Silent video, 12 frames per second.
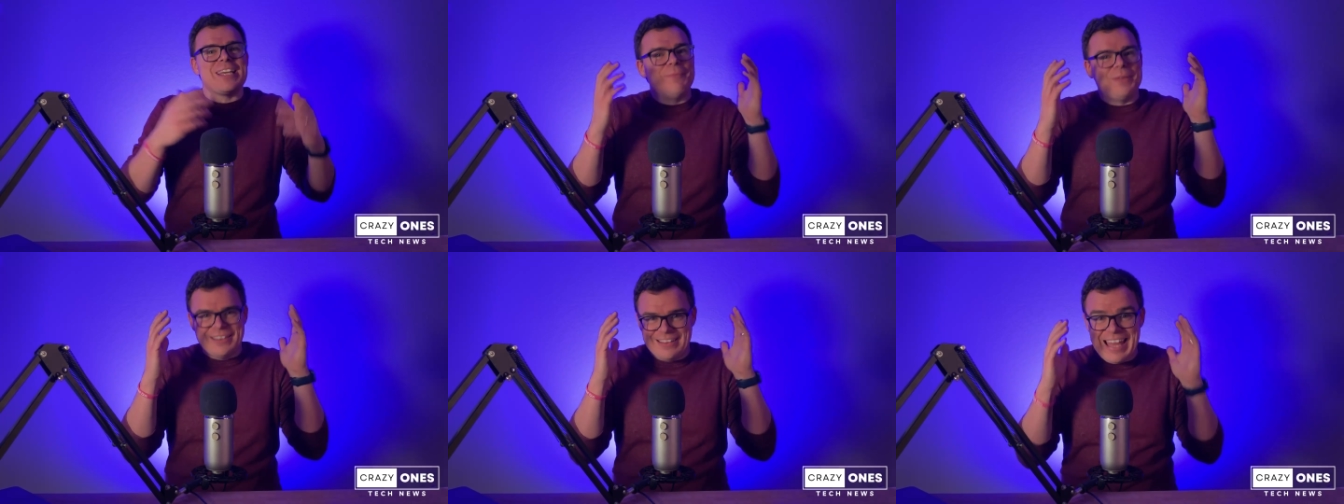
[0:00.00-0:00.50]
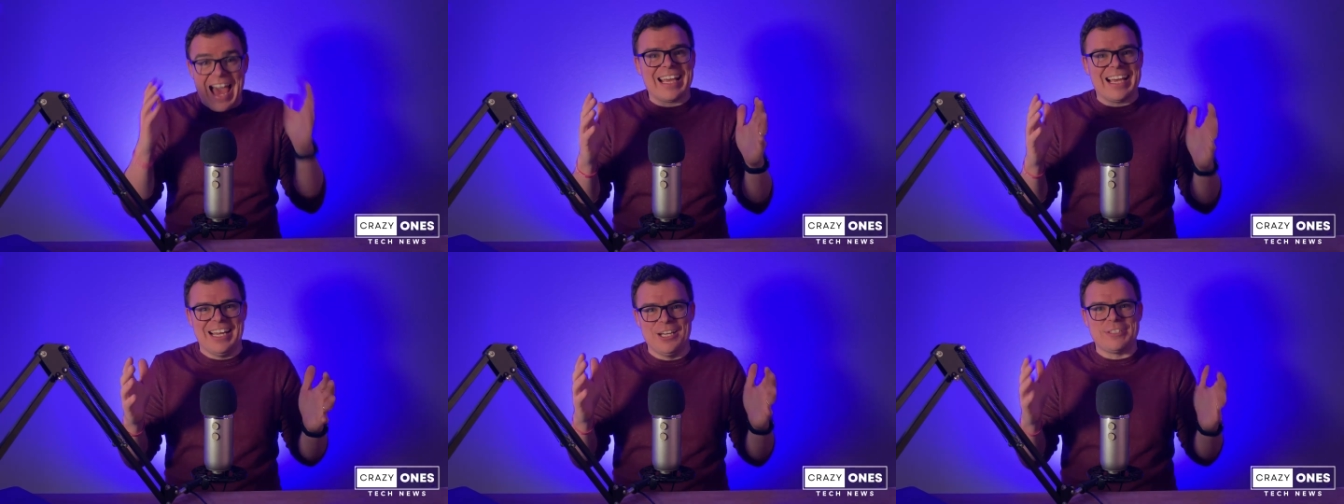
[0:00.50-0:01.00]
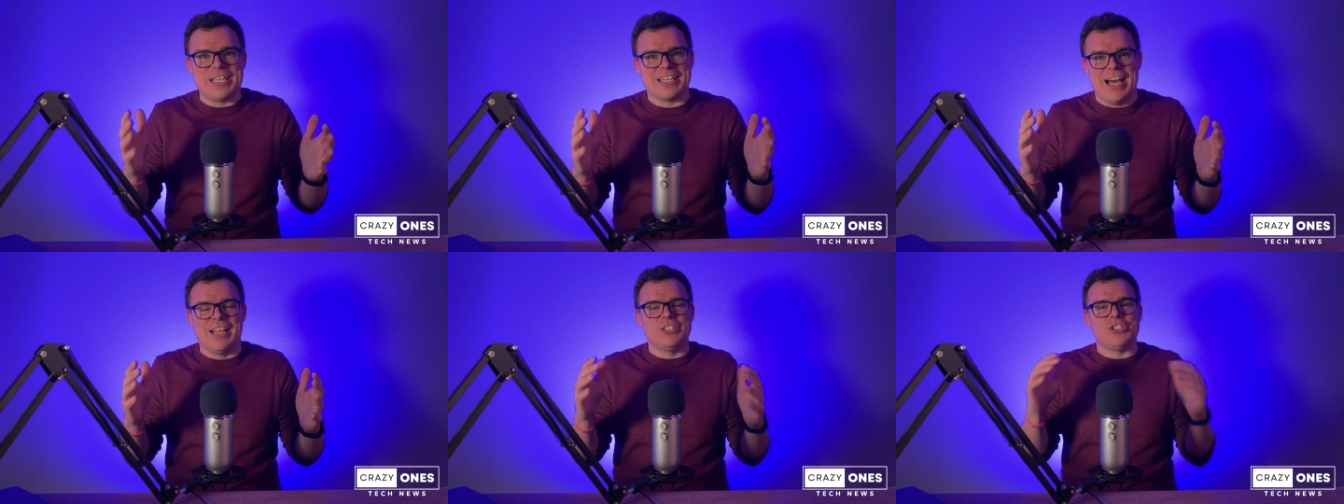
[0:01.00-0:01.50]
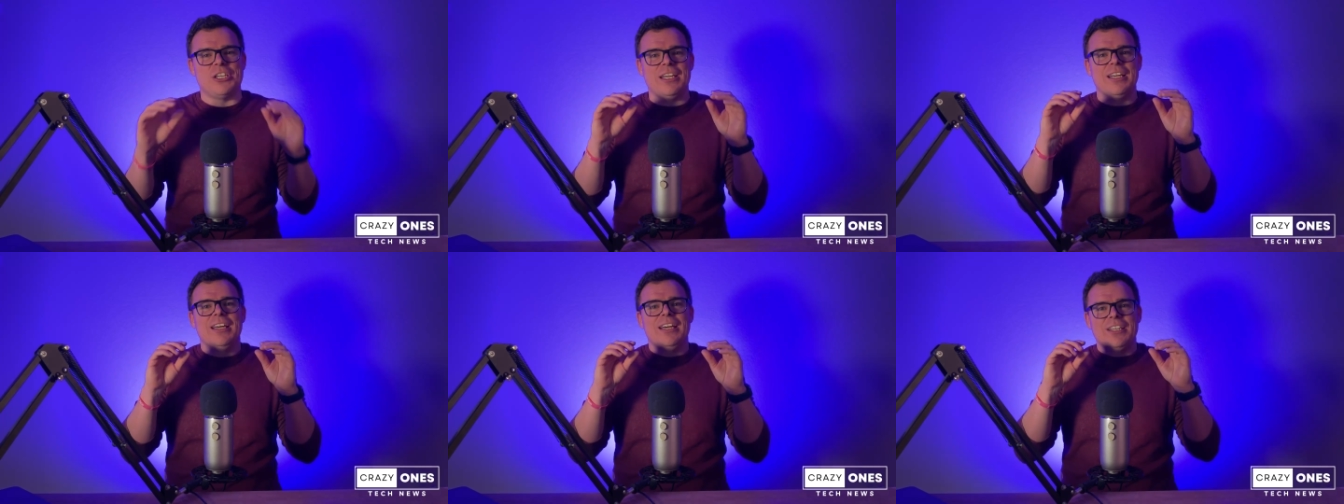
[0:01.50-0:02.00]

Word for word: I mean, that kind of technology,